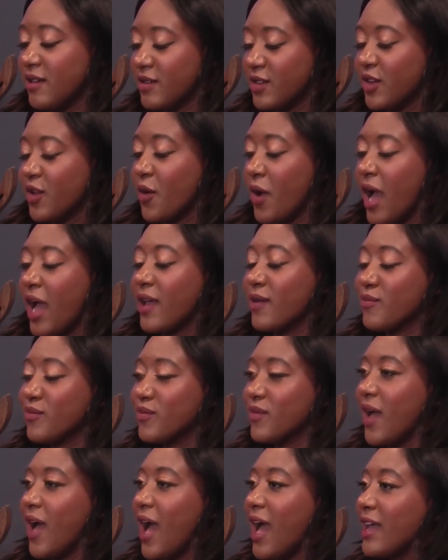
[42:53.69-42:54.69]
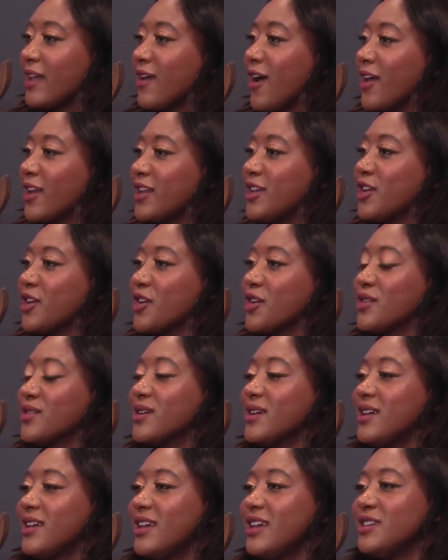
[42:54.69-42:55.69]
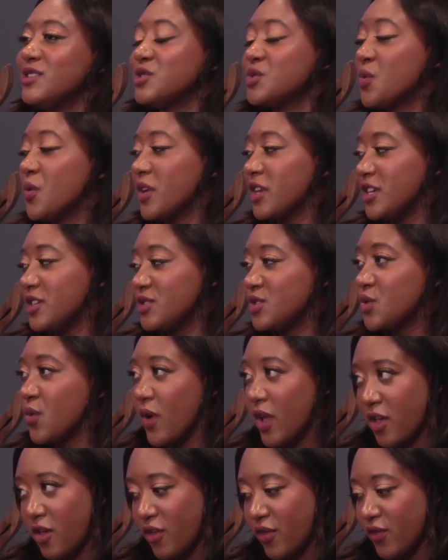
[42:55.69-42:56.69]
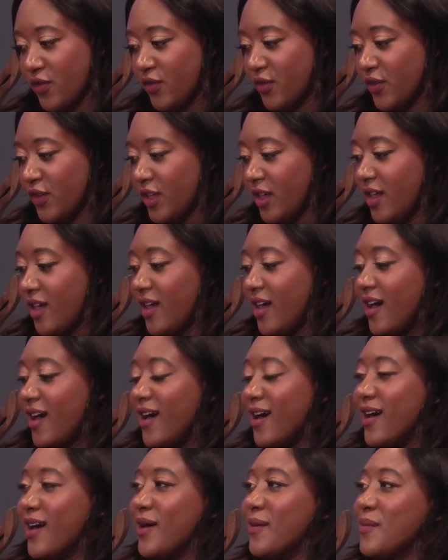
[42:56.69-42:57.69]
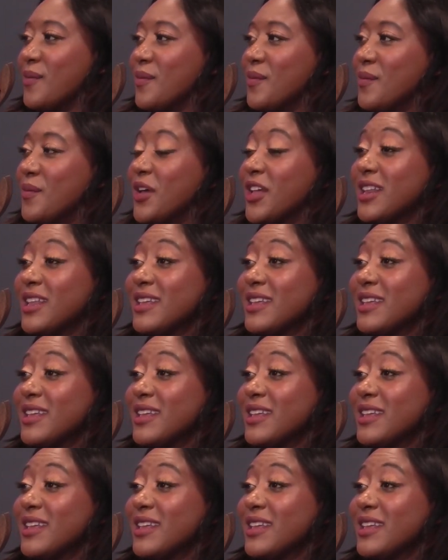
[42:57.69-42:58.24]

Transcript: I got here in 2012. But